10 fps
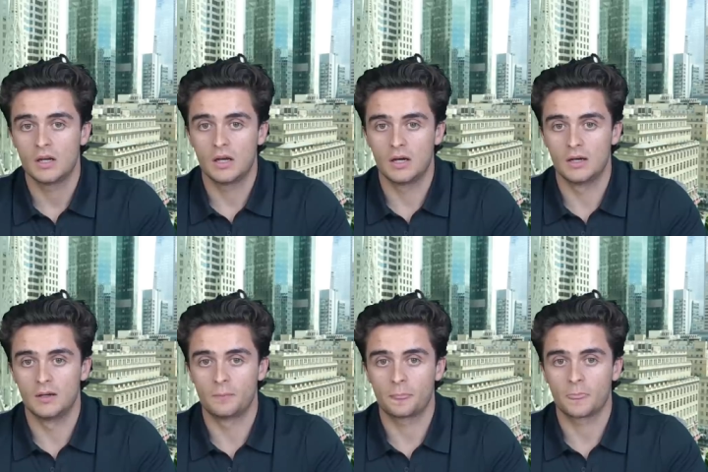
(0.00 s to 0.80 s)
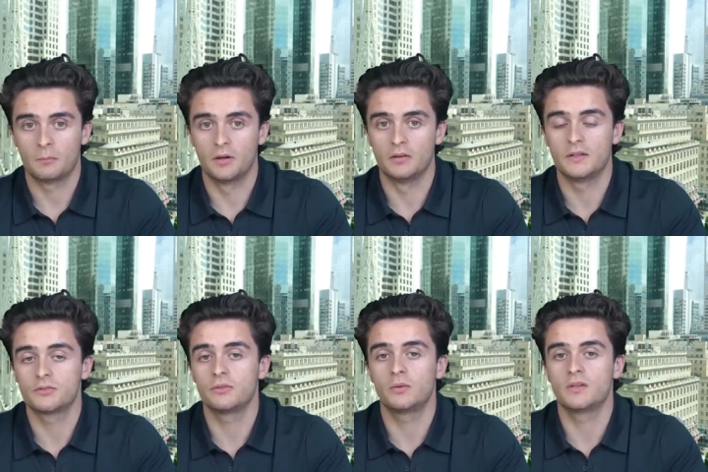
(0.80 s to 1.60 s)
Um, but
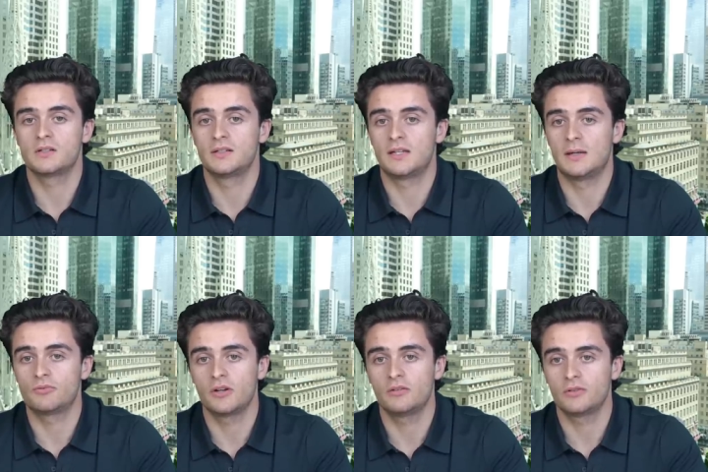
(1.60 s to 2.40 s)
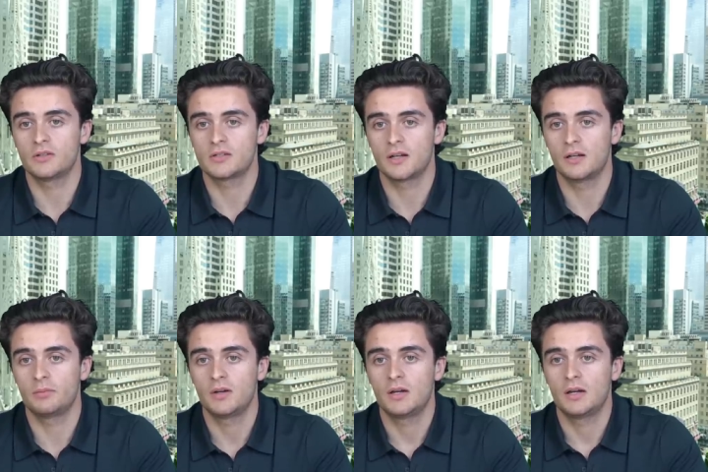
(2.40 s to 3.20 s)
this really wasn't a tape trade for this
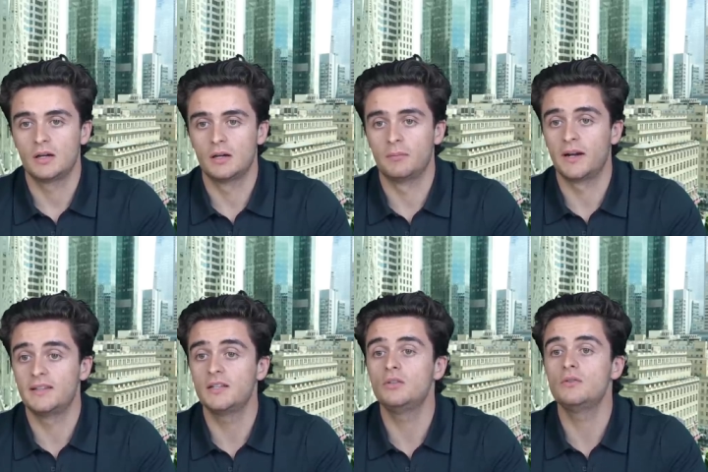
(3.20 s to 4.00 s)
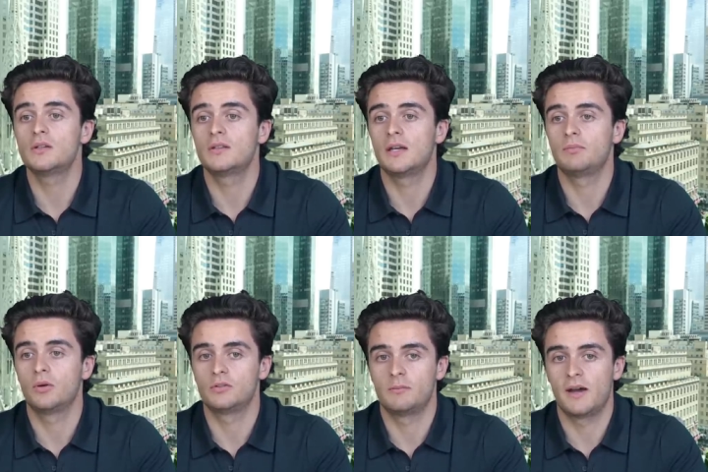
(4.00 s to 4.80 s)
setup. Um, but I did use the tape
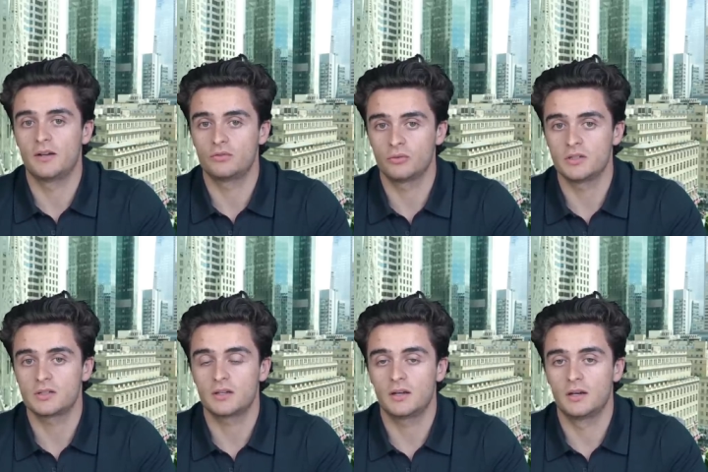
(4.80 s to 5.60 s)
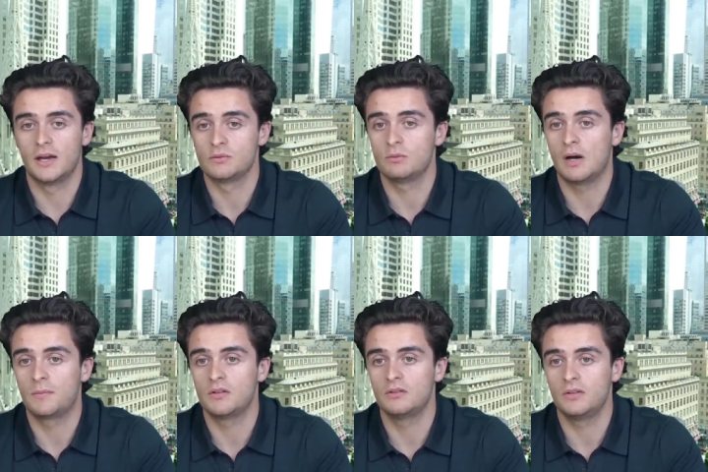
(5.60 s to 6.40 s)
though to manage risk uh, as we
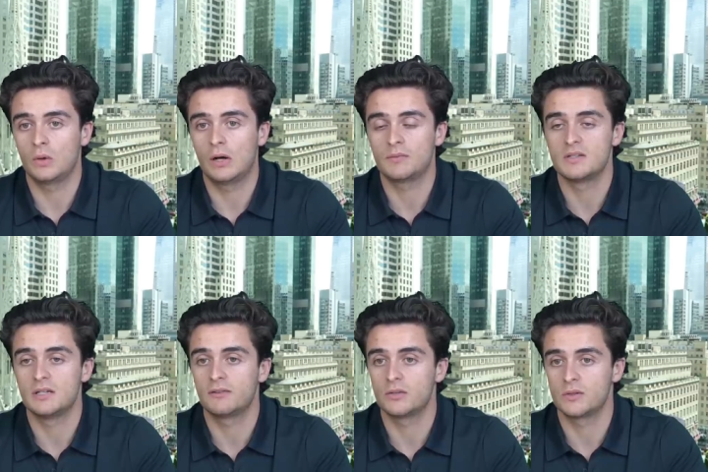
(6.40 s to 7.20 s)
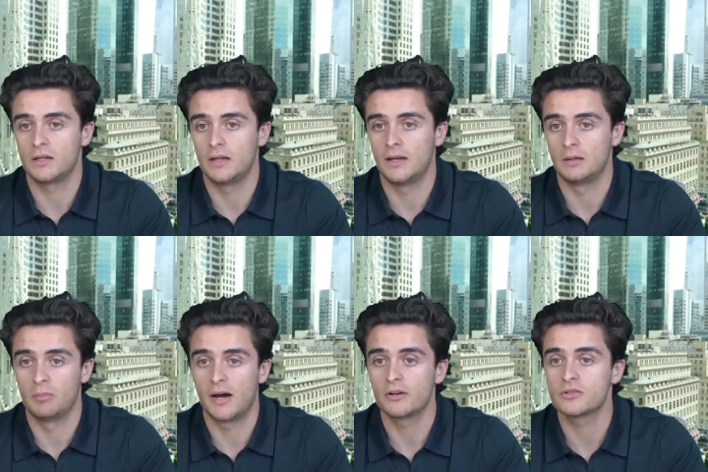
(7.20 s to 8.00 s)
popped into VWAP to see if there's any, any
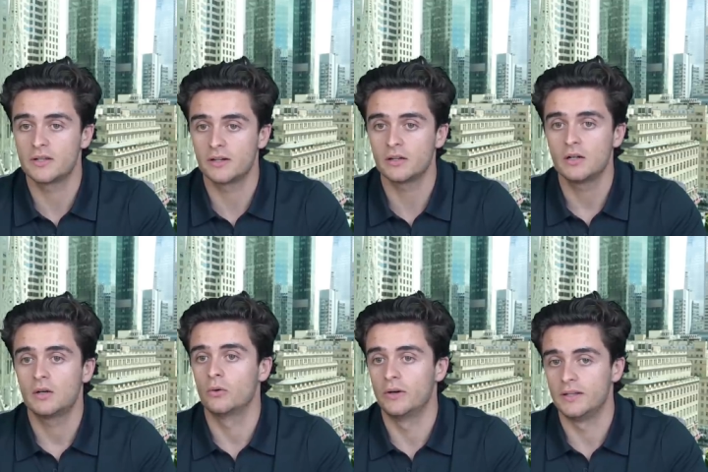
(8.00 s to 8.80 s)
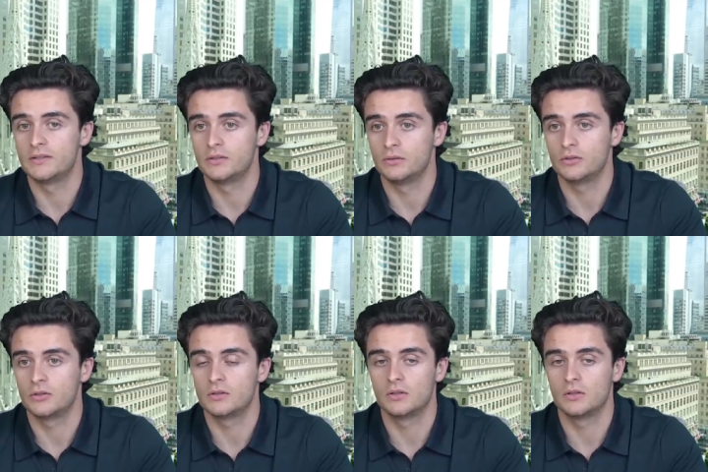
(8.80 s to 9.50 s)
buyers there or any institutions